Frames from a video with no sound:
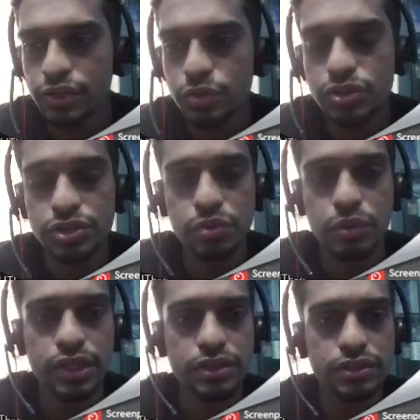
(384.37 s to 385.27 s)
use a
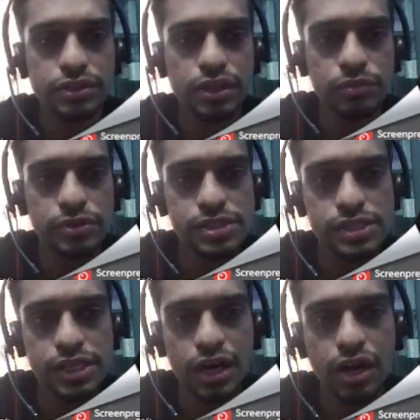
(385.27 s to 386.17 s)
trait, now we'll
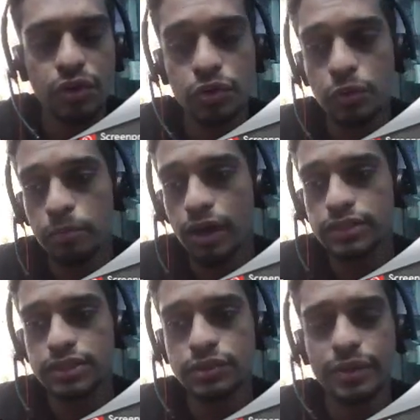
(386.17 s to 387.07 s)
see how to
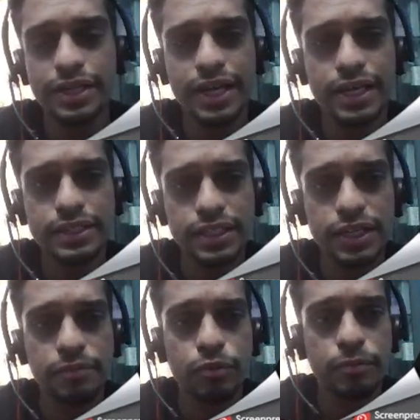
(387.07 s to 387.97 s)
pass a trait as an
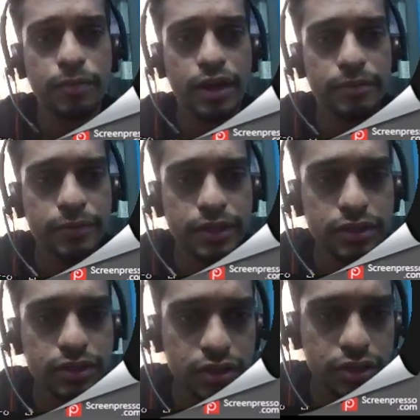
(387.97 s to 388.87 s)
input parameter.
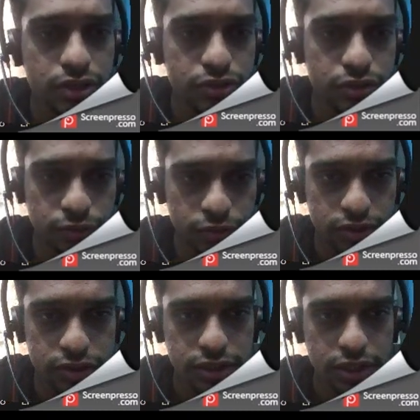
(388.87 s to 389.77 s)
So for
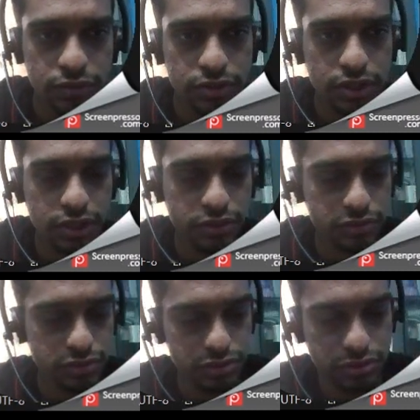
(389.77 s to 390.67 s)
this, I would like to
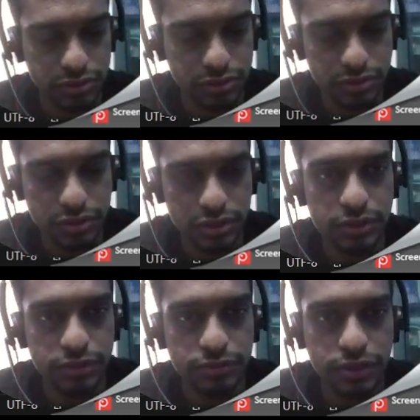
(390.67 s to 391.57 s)

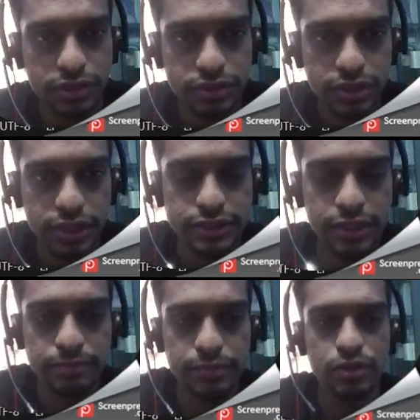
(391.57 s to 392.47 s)
a function example